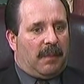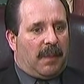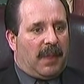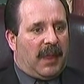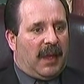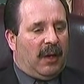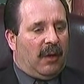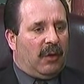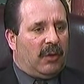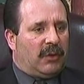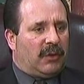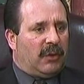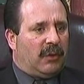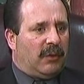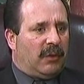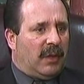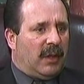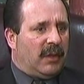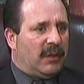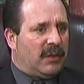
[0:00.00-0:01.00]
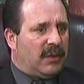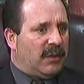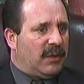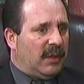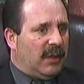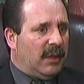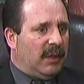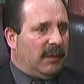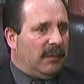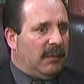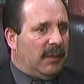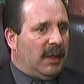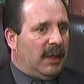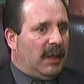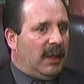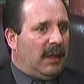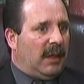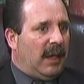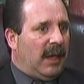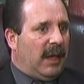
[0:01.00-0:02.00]
He also
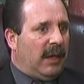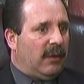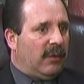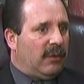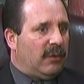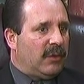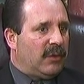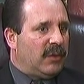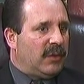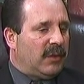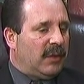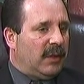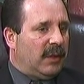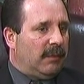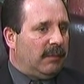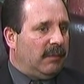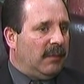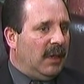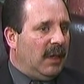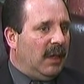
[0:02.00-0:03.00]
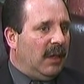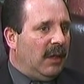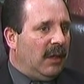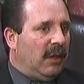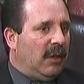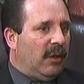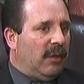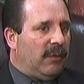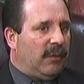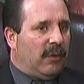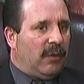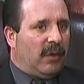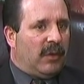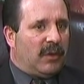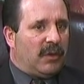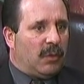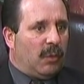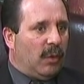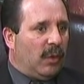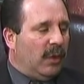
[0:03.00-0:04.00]
handles, if there
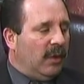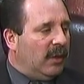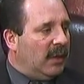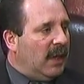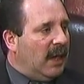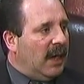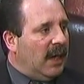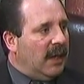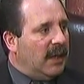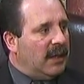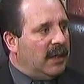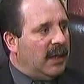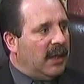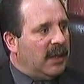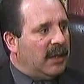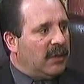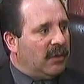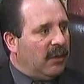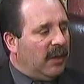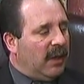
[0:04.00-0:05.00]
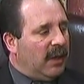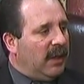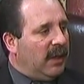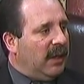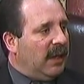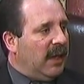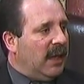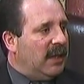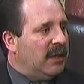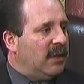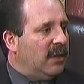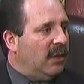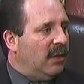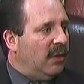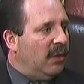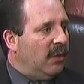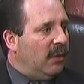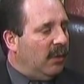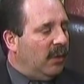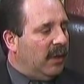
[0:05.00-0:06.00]
is will contests or anything that has to
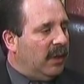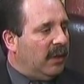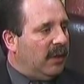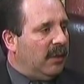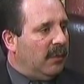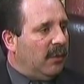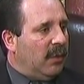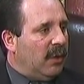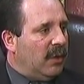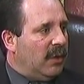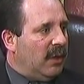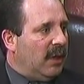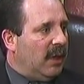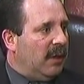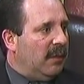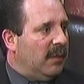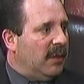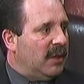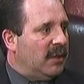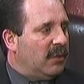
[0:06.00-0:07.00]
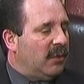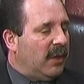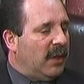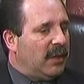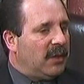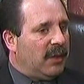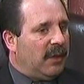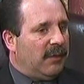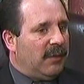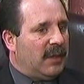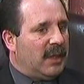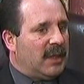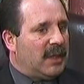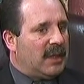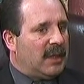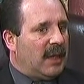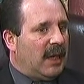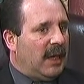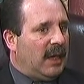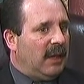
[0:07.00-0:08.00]
do with the administration of an
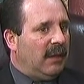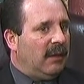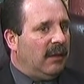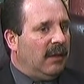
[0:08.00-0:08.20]
estate,